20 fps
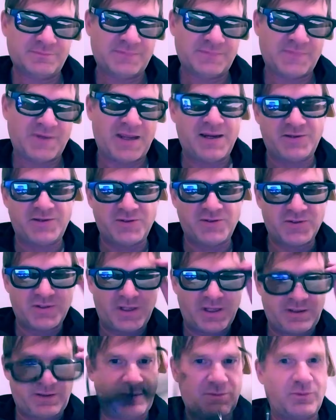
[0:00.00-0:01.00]
And I just
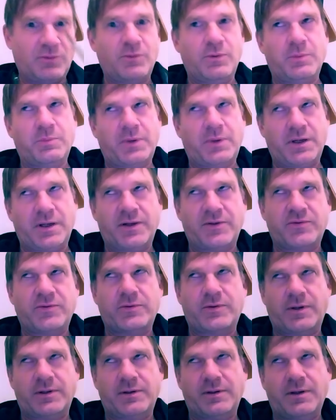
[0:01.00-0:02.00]
like roll my eyes. I was
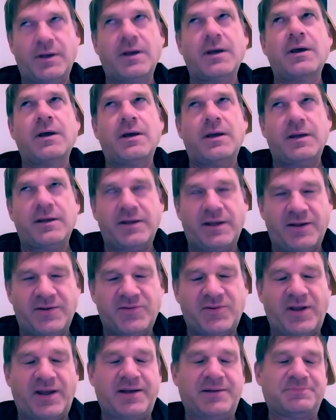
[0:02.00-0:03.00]
like, yes,
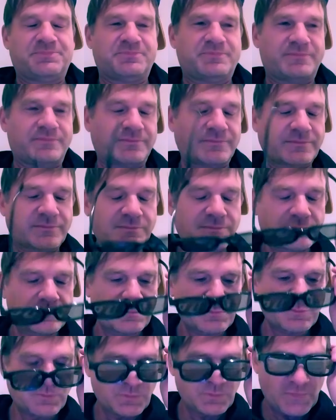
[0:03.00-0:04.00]
Dan.
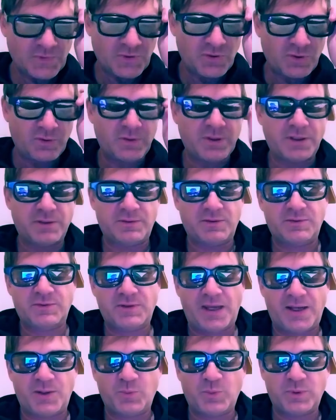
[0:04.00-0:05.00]
So then
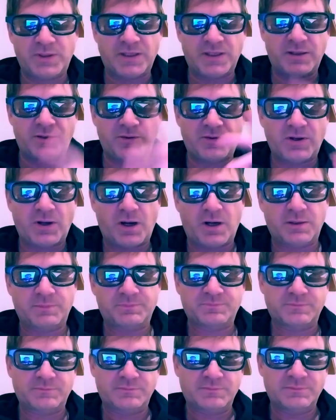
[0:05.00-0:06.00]
Dan would get out of the car,
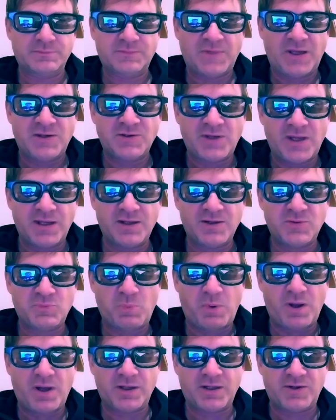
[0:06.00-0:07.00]
take his
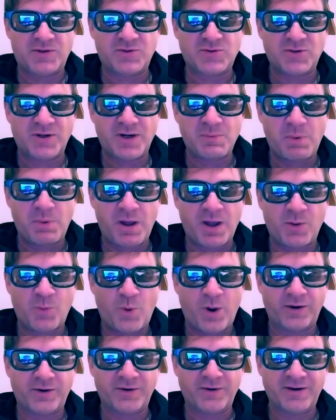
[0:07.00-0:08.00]
bong and his dirty bong
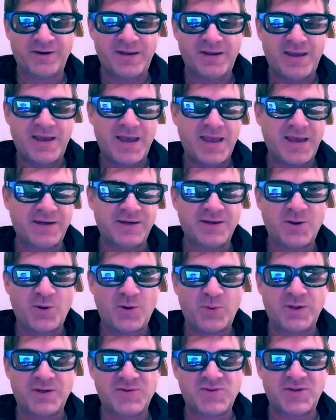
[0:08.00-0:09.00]
water, and he'd go
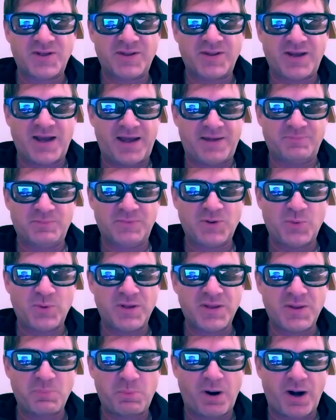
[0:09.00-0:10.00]
in and see the guy, go into
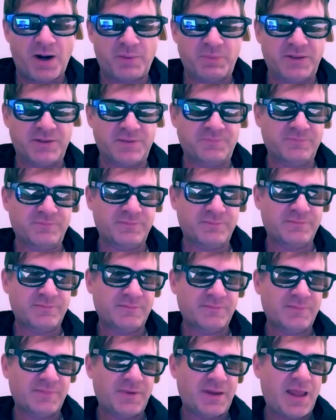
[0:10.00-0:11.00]
the apartment.
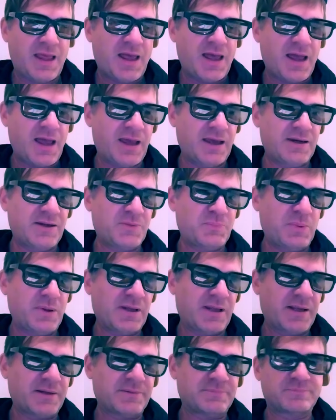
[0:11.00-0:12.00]
And it'd be
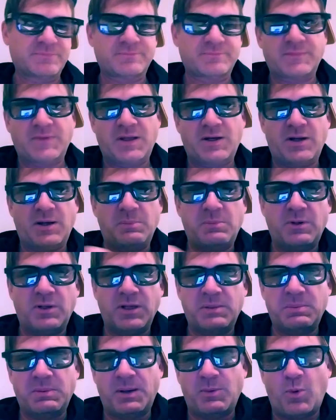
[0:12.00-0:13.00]
like, I'm
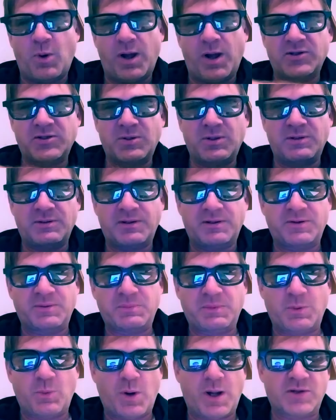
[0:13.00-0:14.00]
looking at my watch. I'm
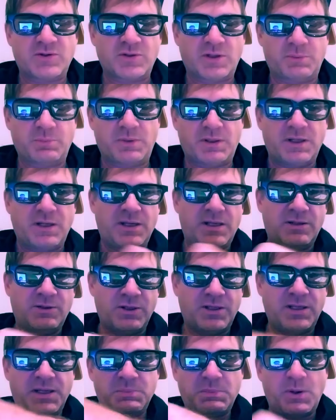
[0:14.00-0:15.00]

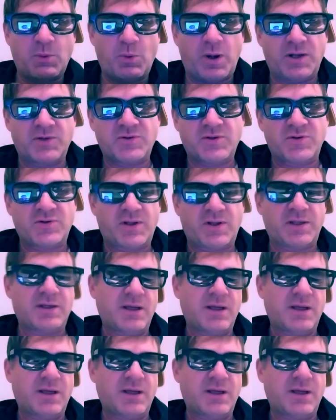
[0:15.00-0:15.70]
looking at my watch. It's like,